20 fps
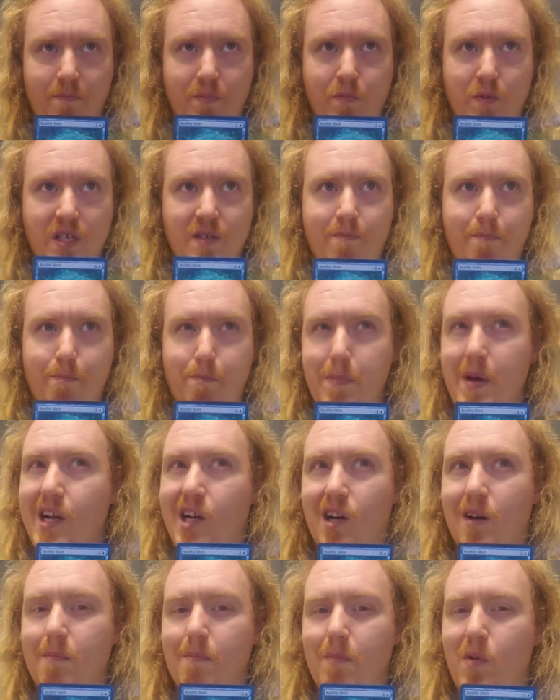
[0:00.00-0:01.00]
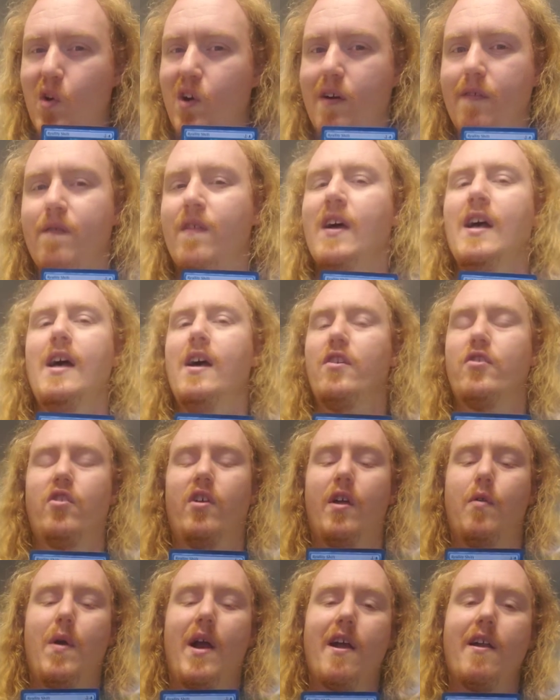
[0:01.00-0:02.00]
just bigger morph.
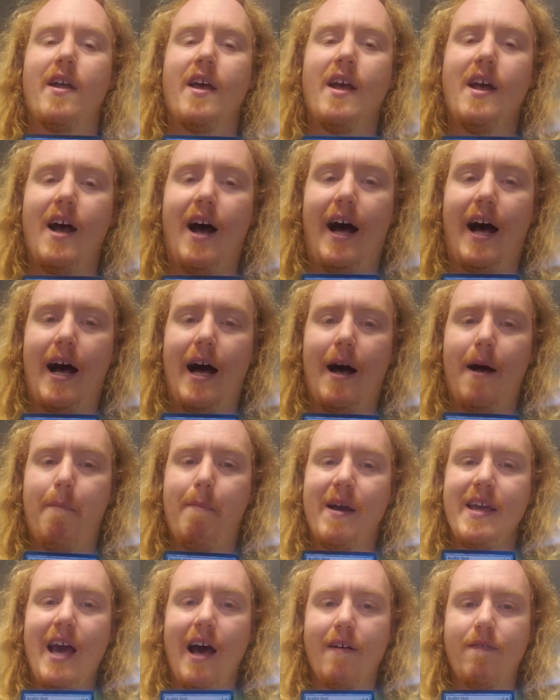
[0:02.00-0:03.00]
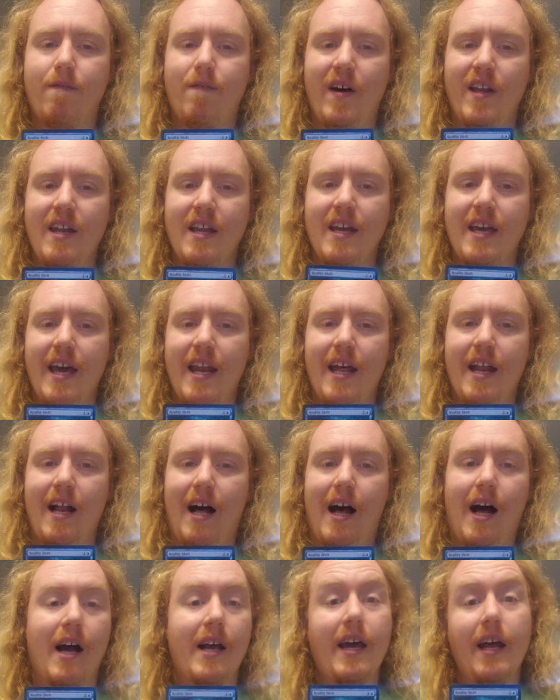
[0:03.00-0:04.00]
Really weird. But yeah, fun to get it.
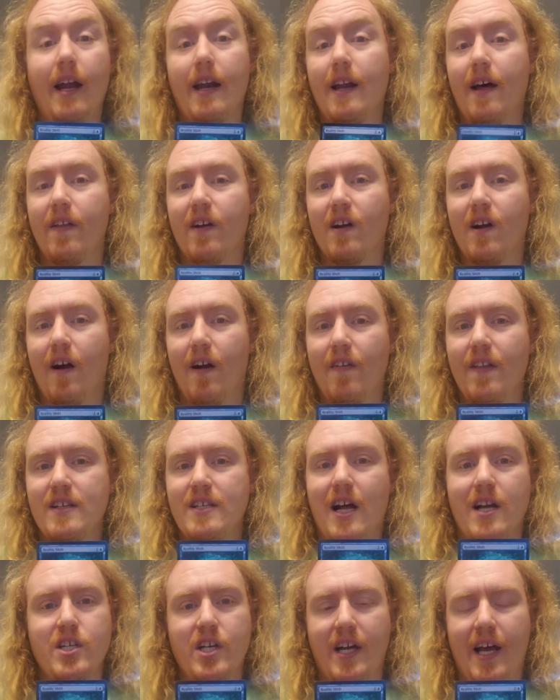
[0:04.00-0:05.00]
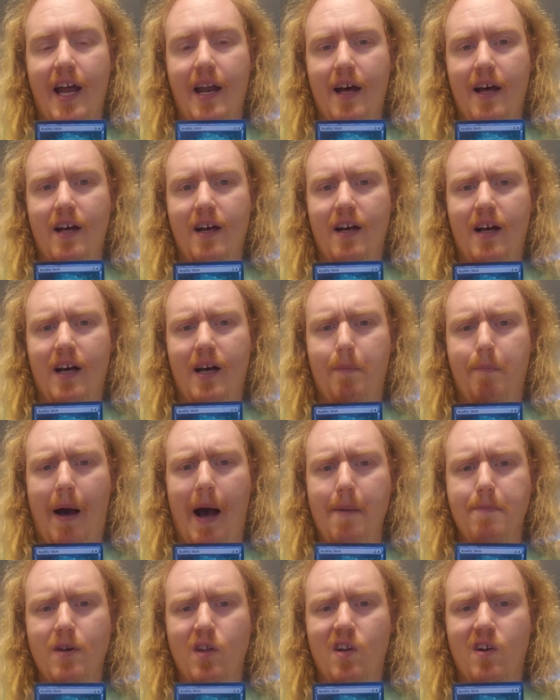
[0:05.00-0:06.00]
Again, another card that's actually kind of
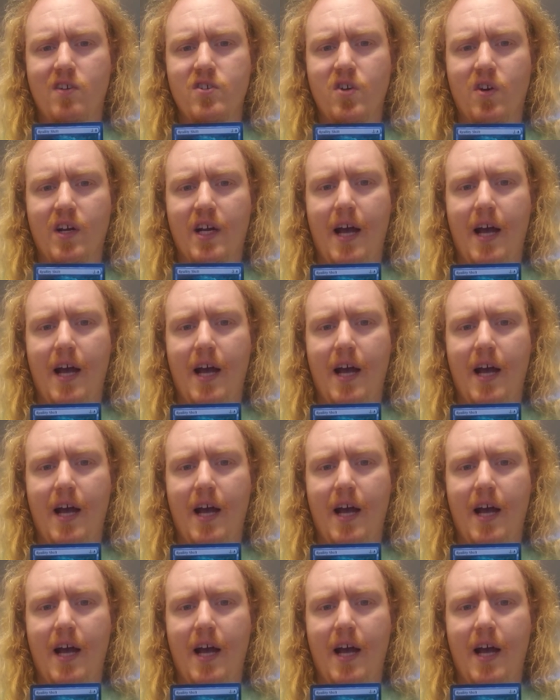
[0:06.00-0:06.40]
popular sort of